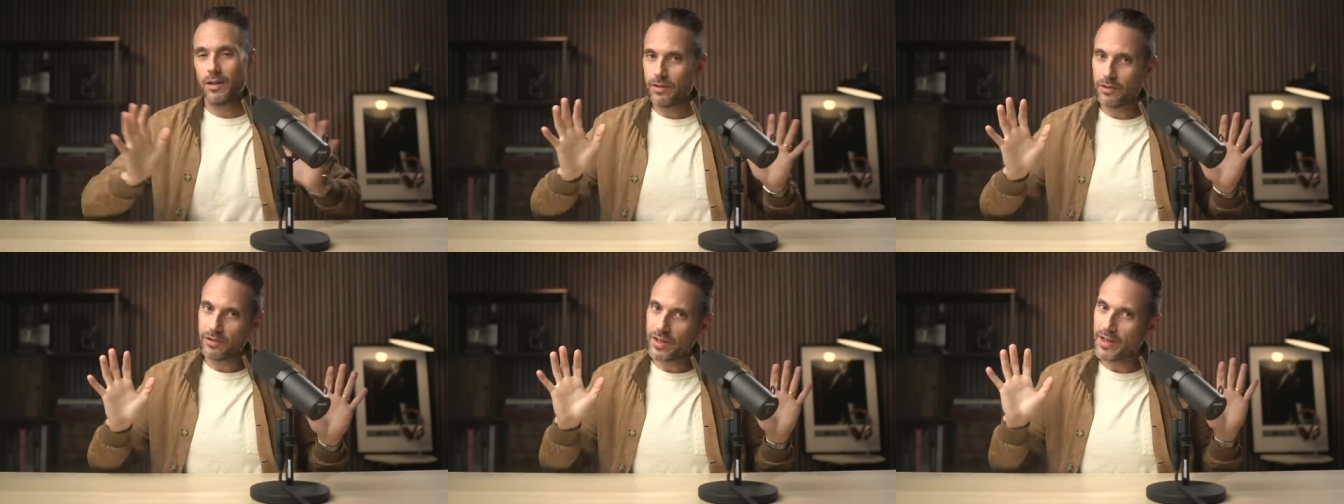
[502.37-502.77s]

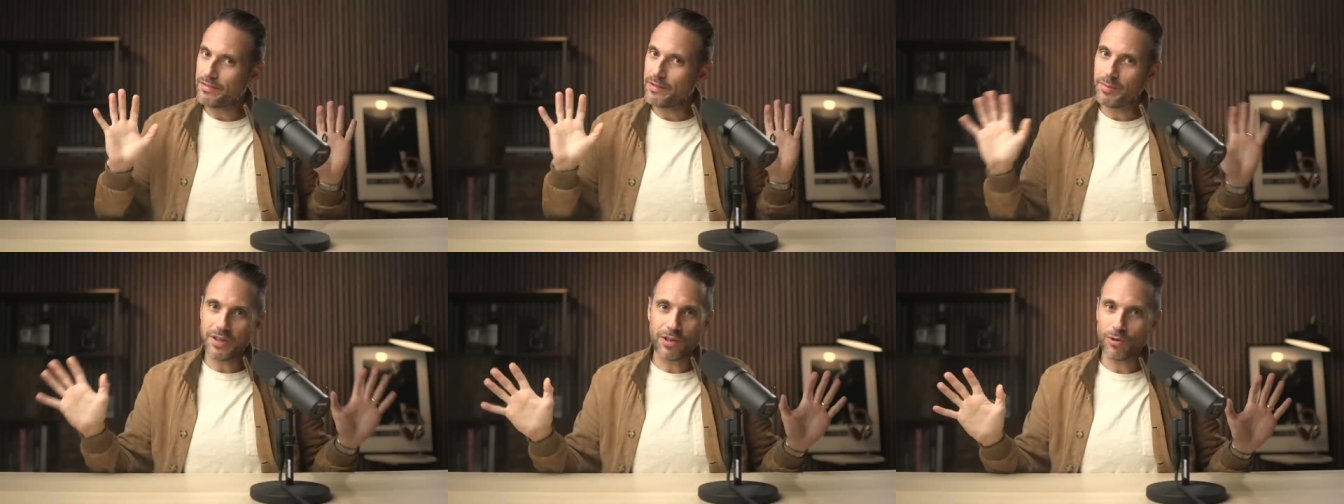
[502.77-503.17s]
Doesn't have
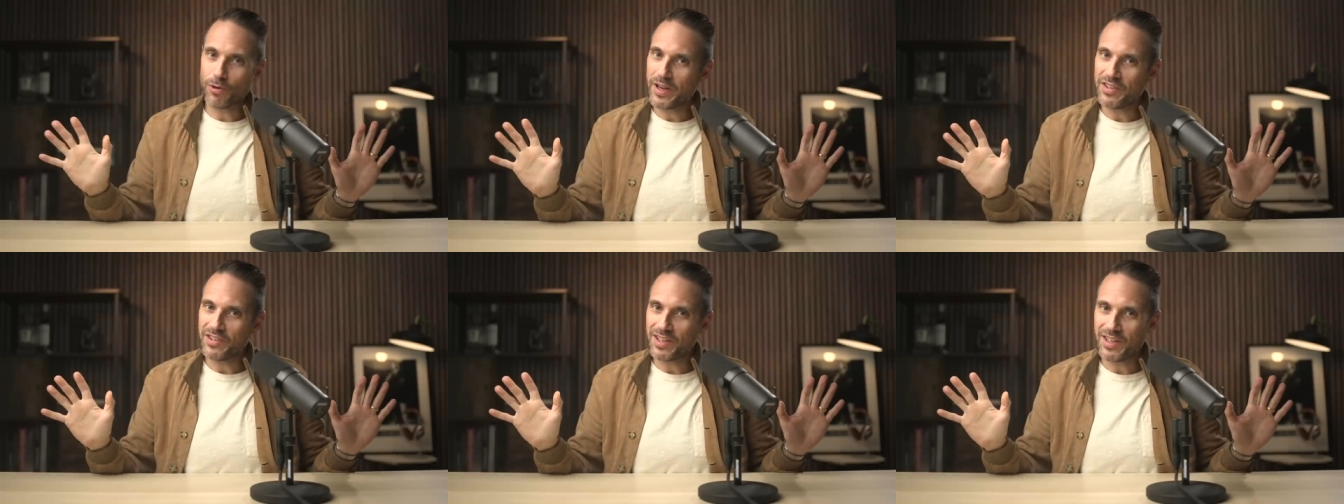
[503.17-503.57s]
to be
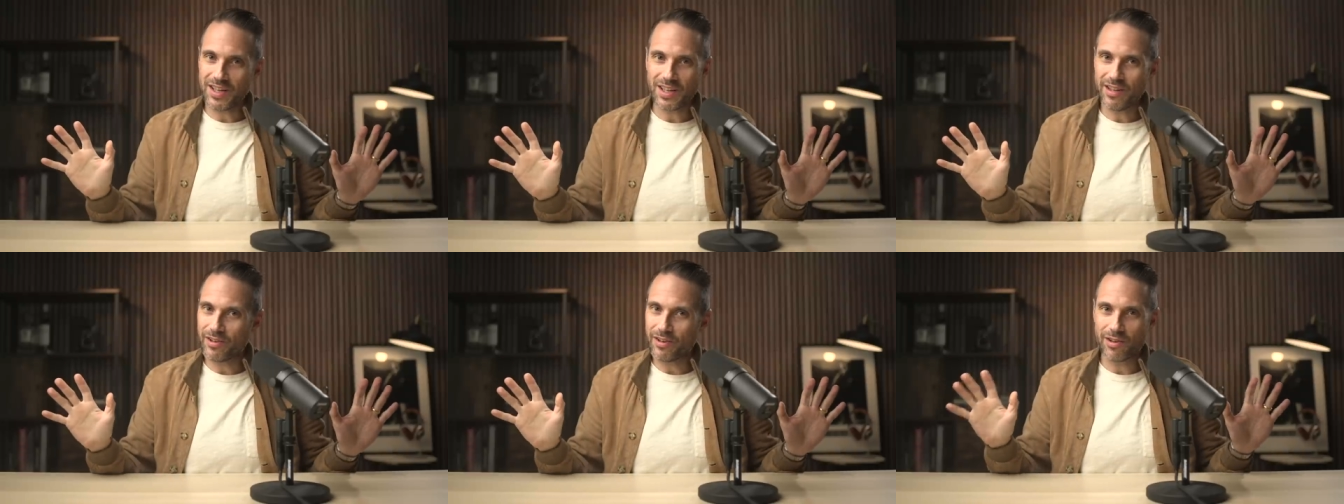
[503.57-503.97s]
crazy
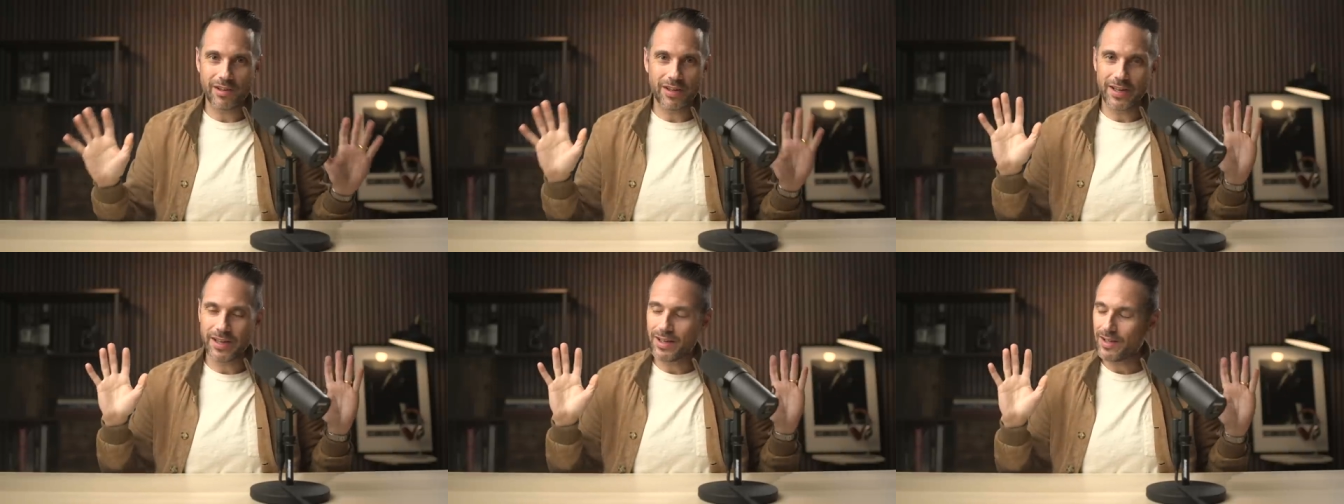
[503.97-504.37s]
either,
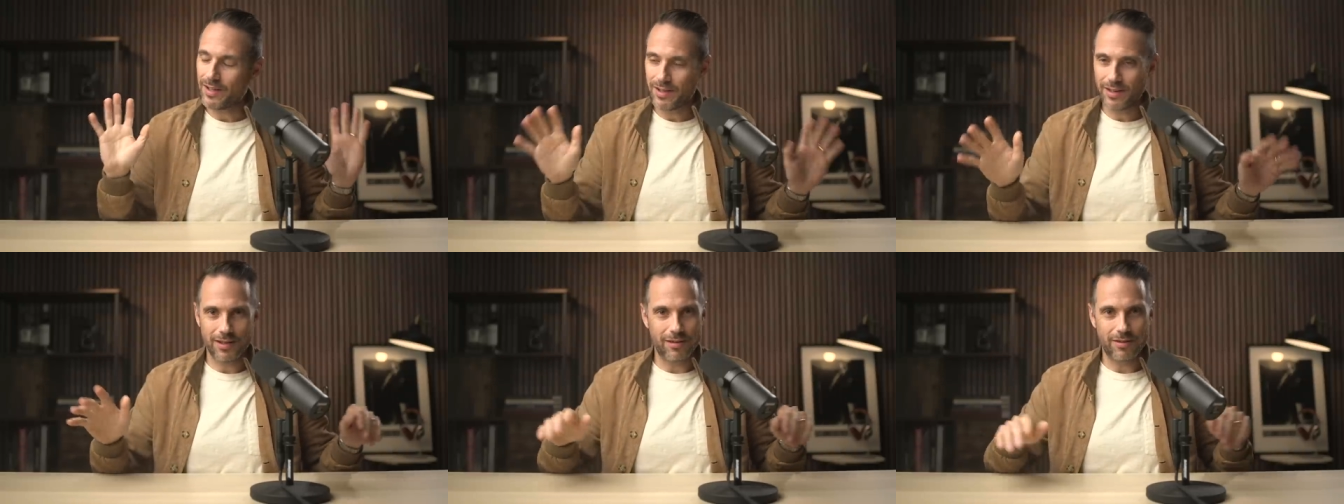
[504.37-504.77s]
like
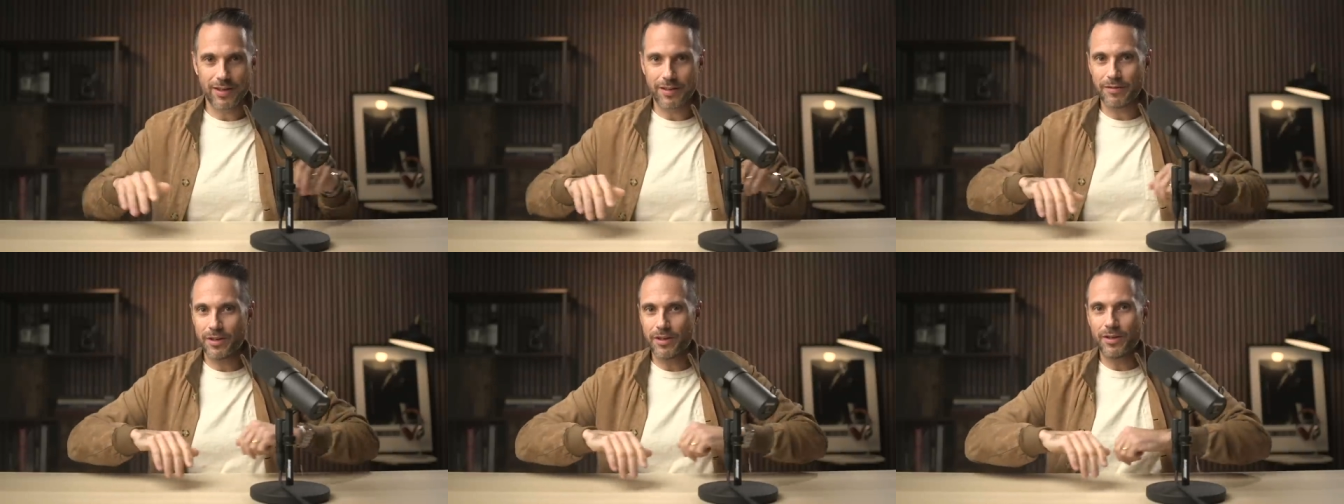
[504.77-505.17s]
you don't
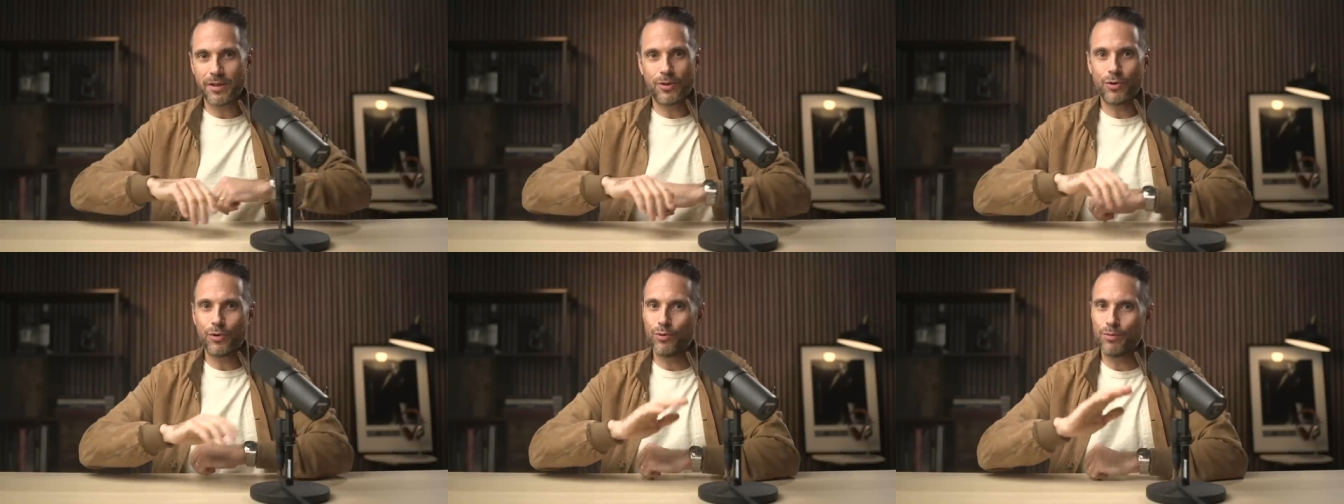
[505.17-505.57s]
have to
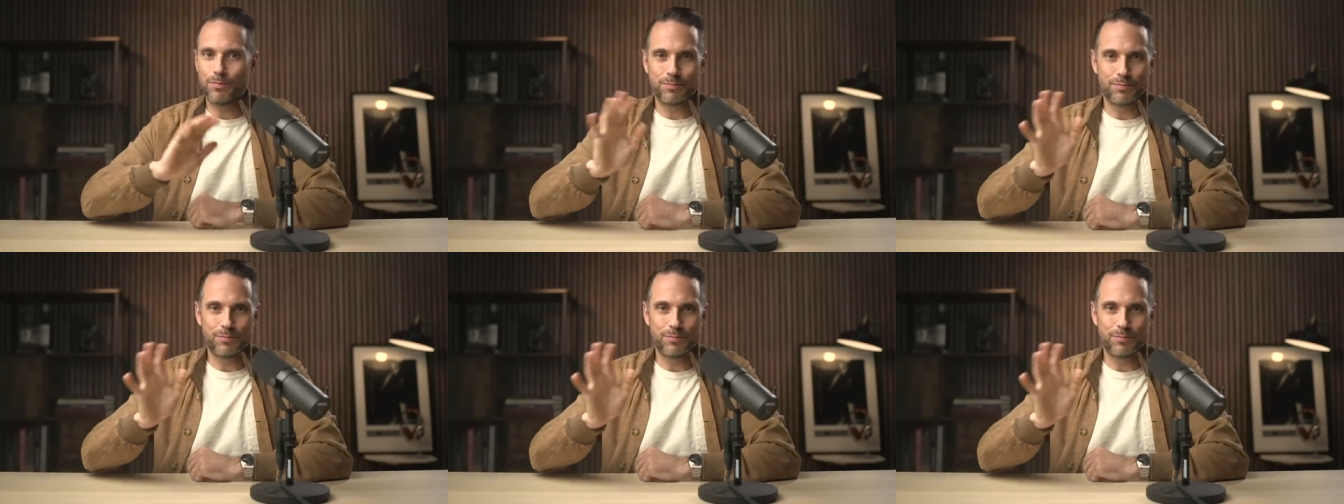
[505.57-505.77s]
go